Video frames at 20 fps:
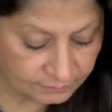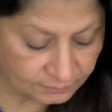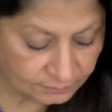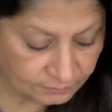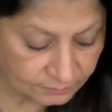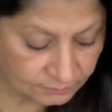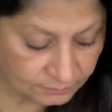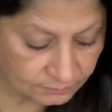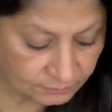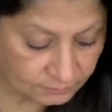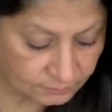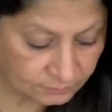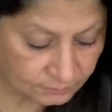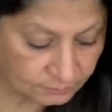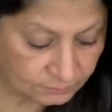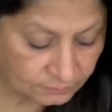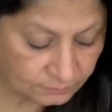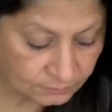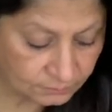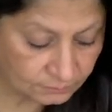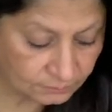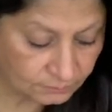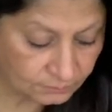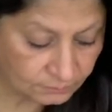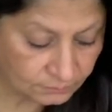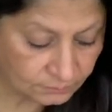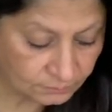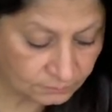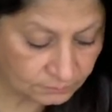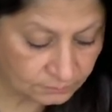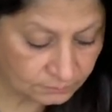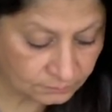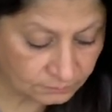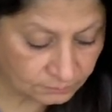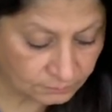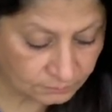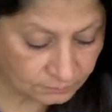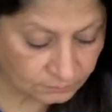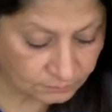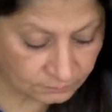
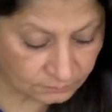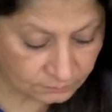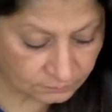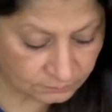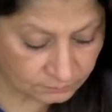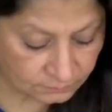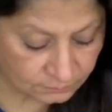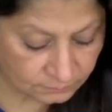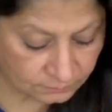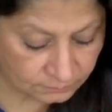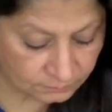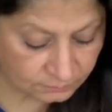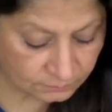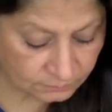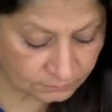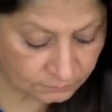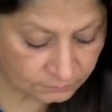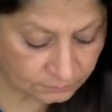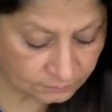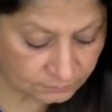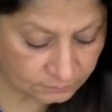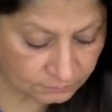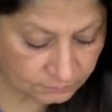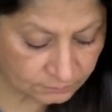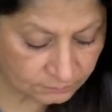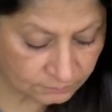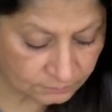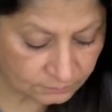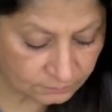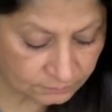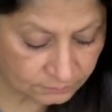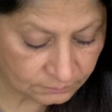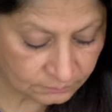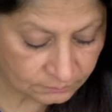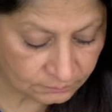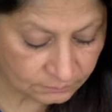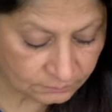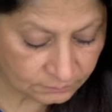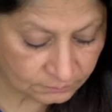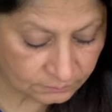
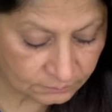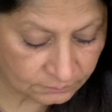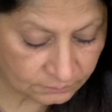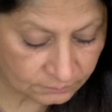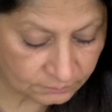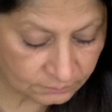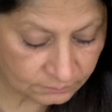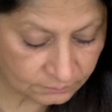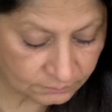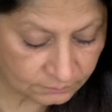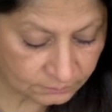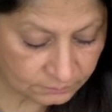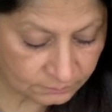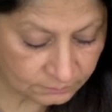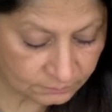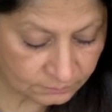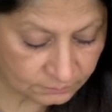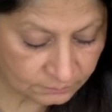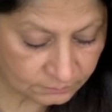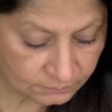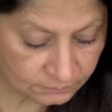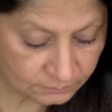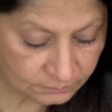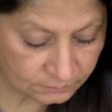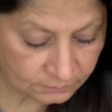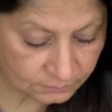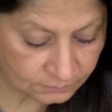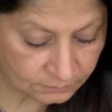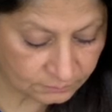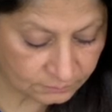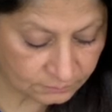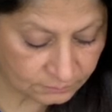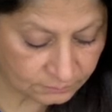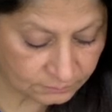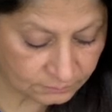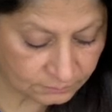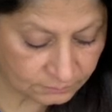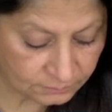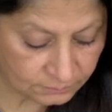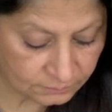
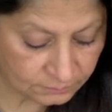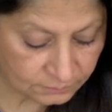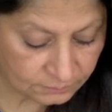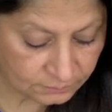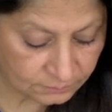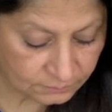Nothing is said.